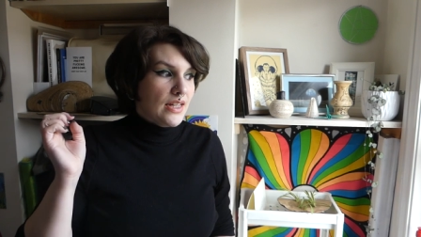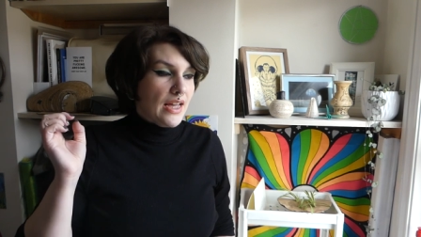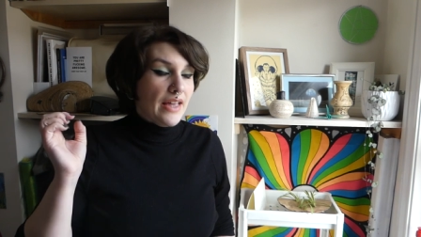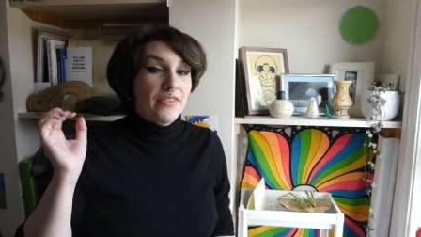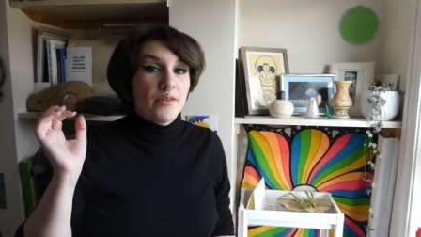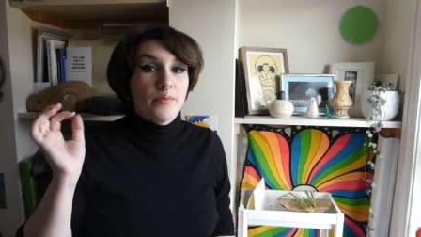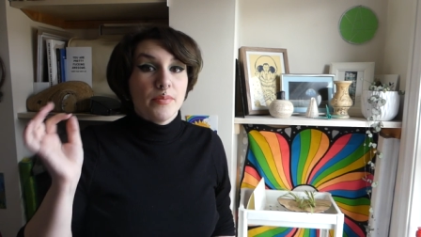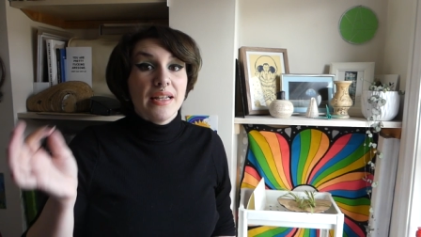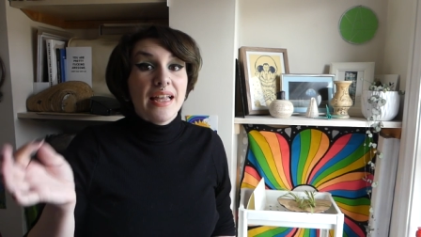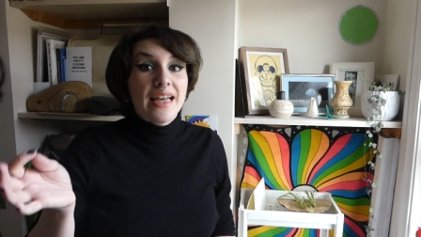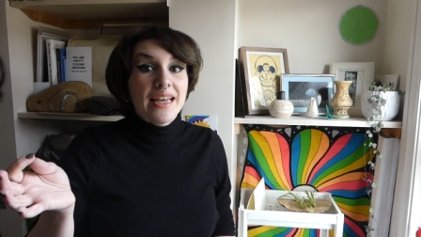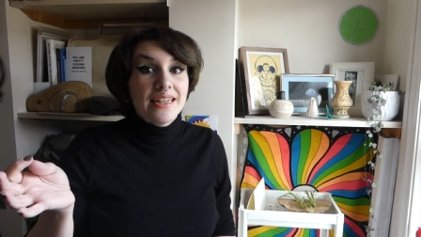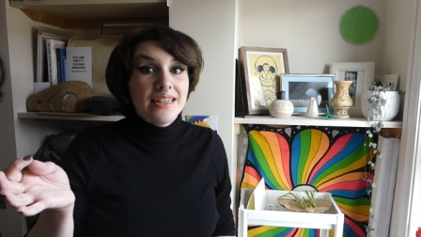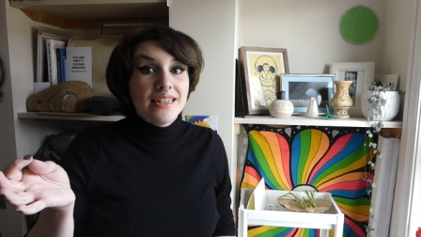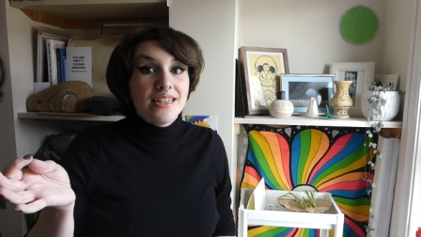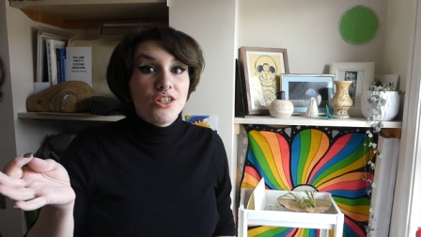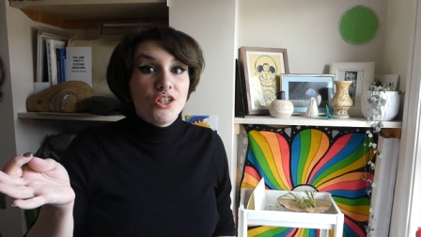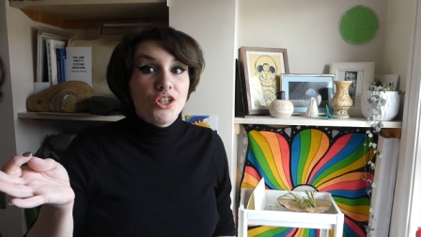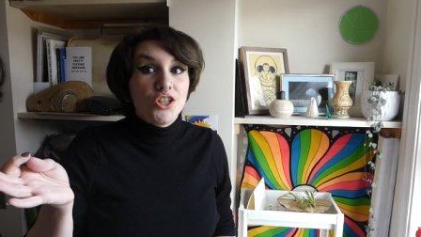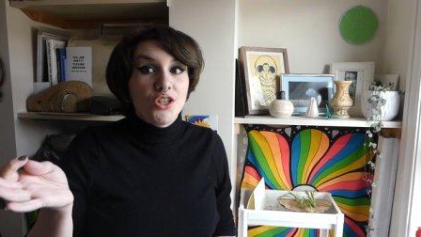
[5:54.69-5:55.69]
and the plan
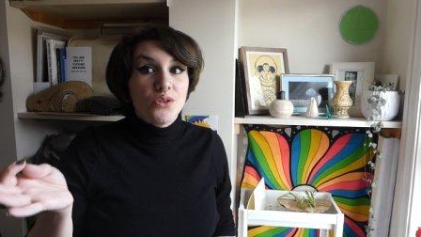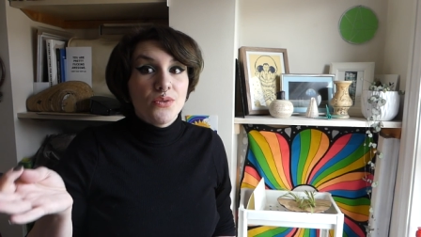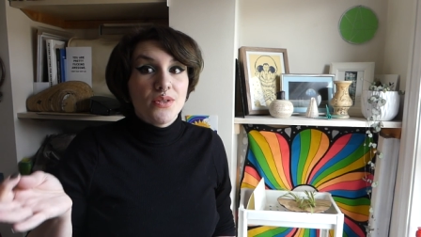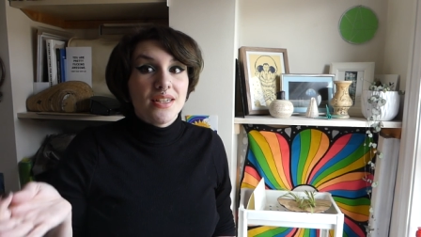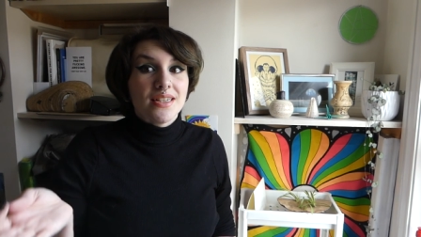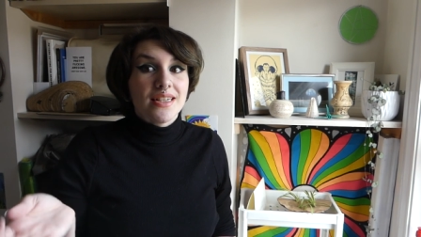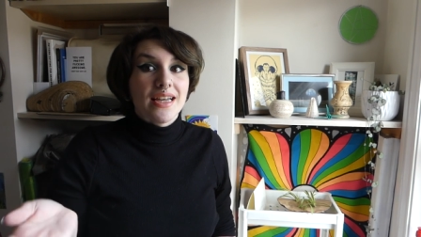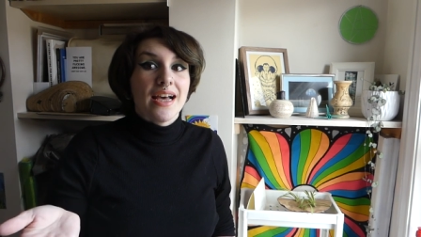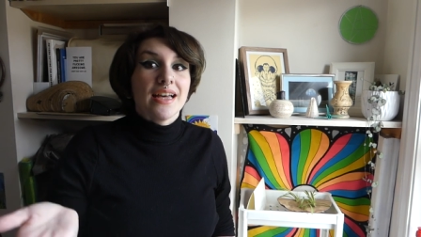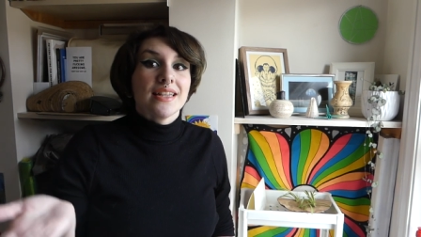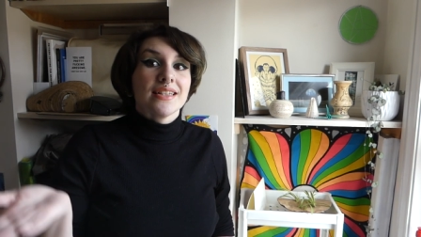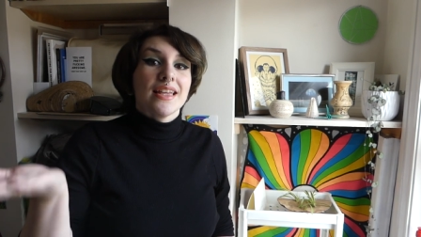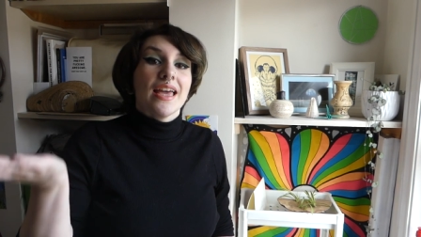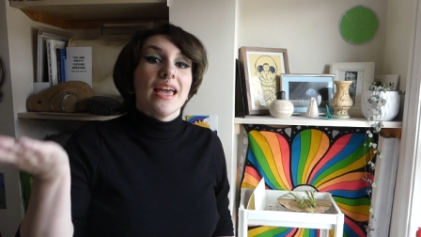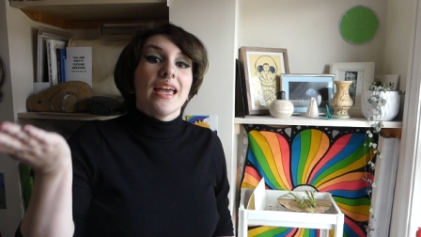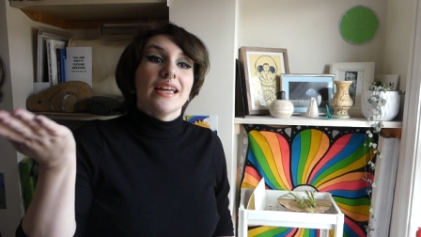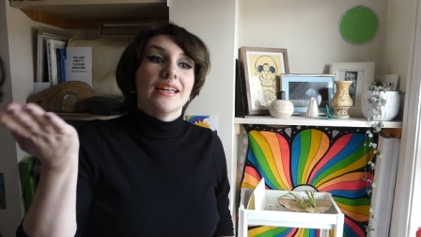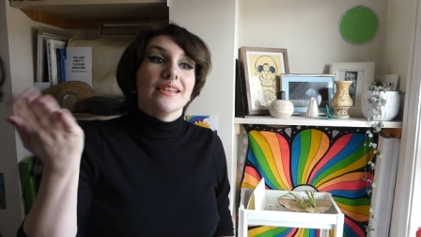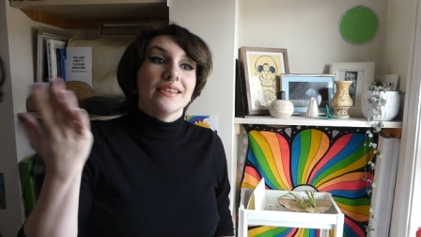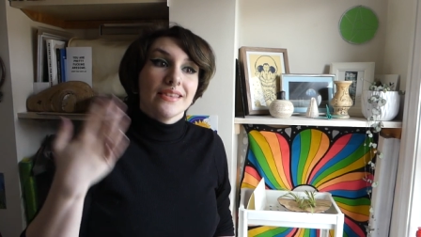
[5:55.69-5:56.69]
is to use it as
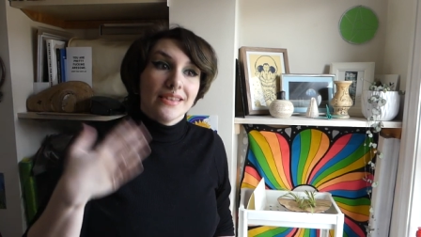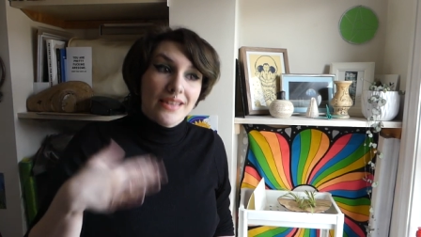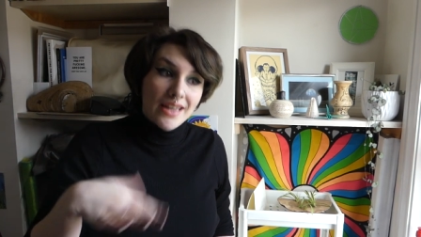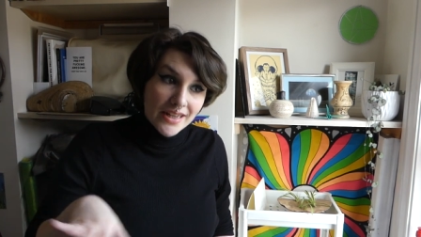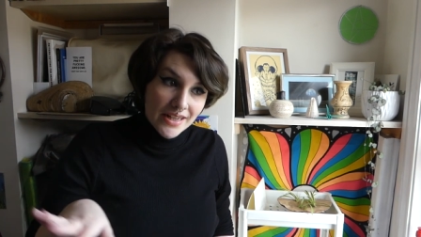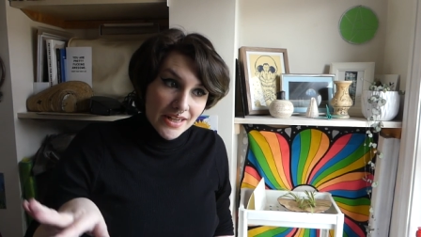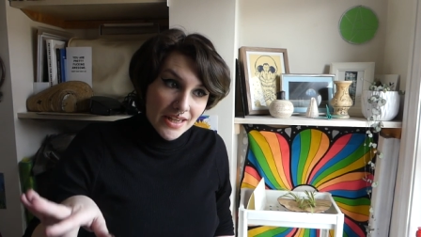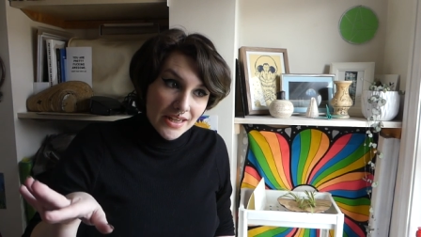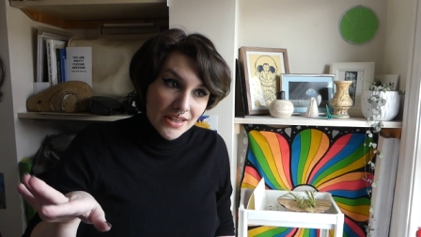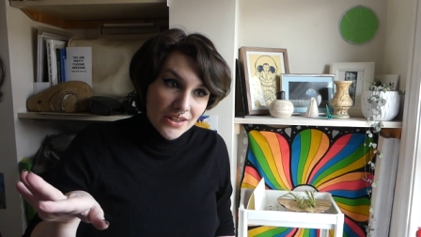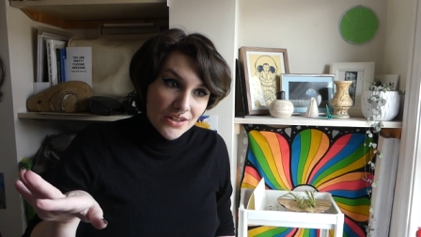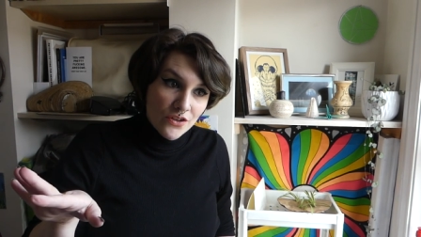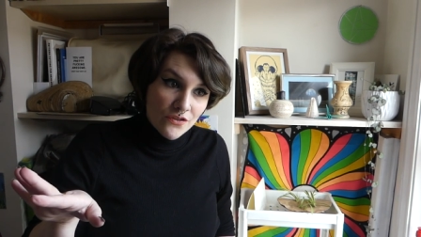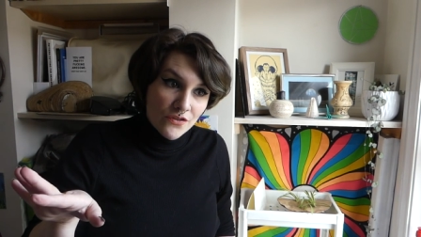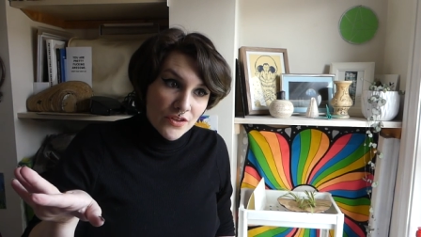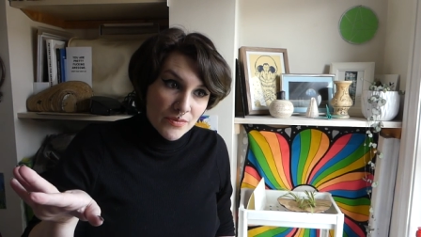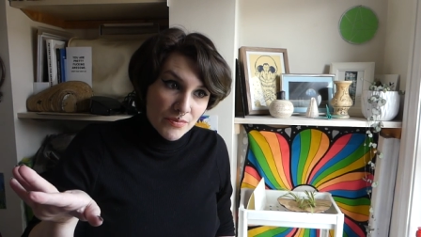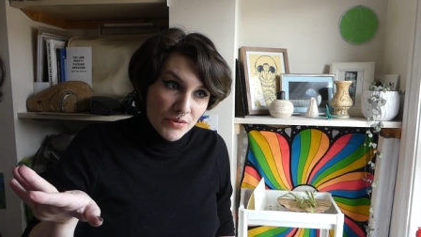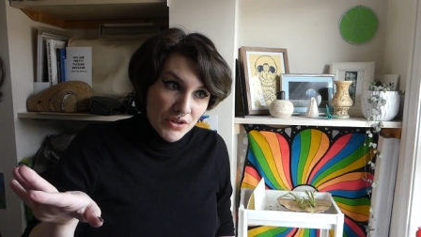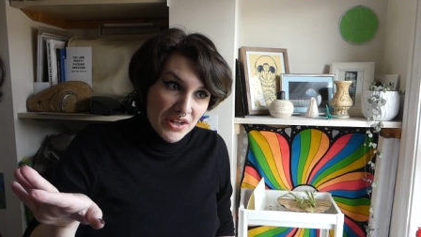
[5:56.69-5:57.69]
a lining for
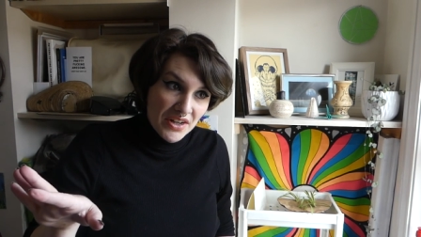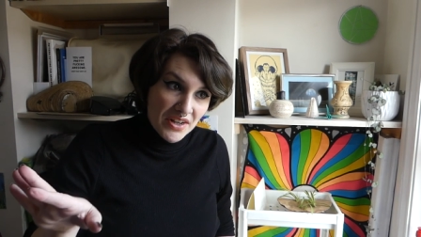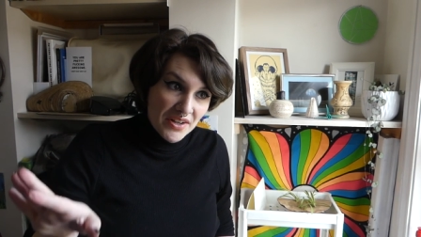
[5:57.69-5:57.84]
the bra.